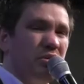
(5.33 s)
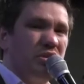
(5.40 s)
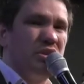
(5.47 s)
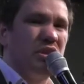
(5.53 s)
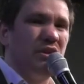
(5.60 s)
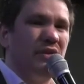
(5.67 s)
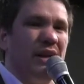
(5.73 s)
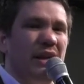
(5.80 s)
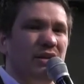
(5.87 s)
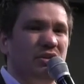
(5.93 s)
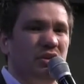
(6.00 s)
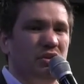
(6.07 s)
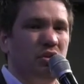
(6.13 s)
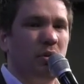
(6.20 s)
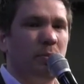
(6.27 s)
receive an
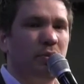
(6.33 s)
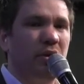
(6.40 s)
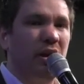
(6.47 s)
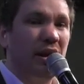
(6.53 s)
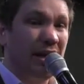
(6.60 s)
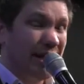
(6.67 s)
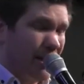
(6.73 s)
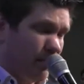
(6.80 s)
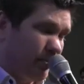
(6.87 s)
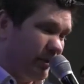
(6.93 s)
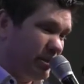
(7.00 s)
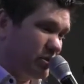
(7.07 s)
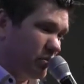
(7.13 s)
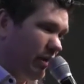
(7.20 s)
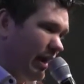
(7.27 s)
answer to your prayer,
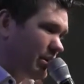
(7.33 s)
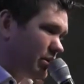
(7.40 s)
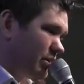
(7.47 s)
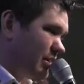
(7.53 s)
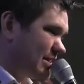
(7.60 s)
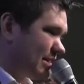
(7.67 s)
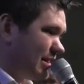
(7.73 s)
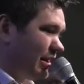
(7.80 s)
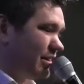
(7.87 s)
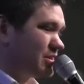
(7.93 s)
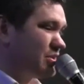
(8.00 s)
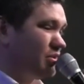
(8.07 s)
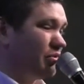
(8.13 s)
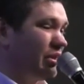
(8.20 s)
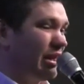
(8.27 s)
please write to us. Let
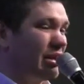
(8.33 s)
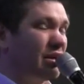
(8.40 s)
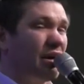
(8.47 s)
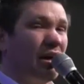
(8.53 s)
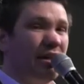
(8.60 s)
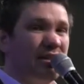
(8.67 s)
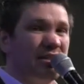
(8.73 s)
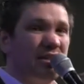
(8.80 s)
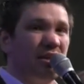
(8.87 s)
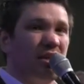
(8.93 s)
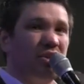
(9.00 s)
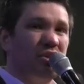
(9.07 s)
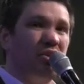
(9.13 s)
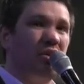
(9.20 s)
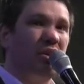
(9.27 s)
us know that God is
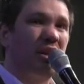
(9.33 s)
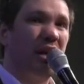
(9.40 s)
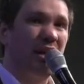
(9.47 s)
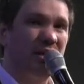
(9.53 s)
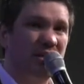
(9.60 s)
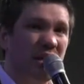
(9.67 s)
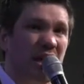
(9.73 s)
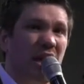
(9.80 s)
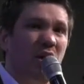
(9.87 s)
touching your case.